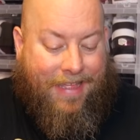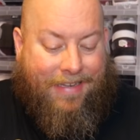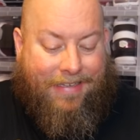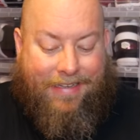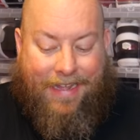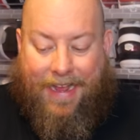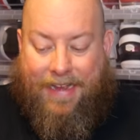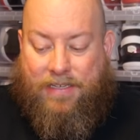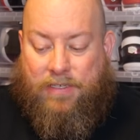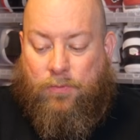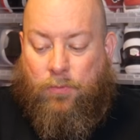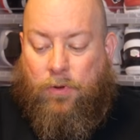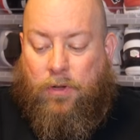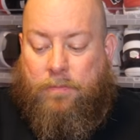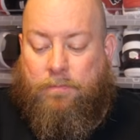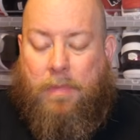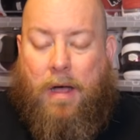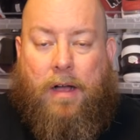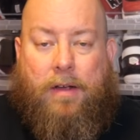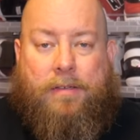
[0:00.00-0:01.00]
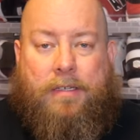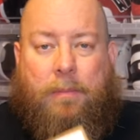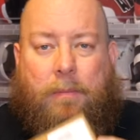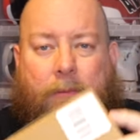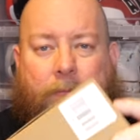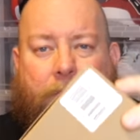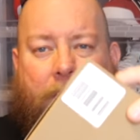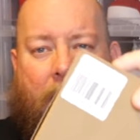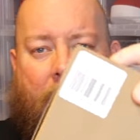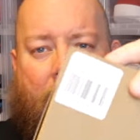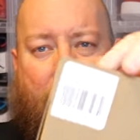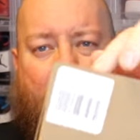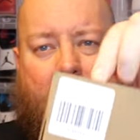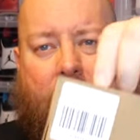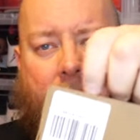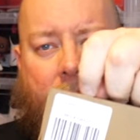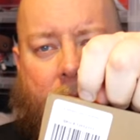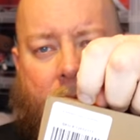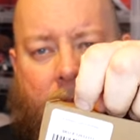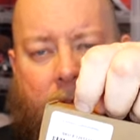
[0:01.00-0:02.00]
Last one, box number
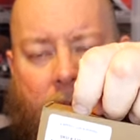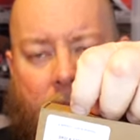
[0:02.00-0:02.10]
five,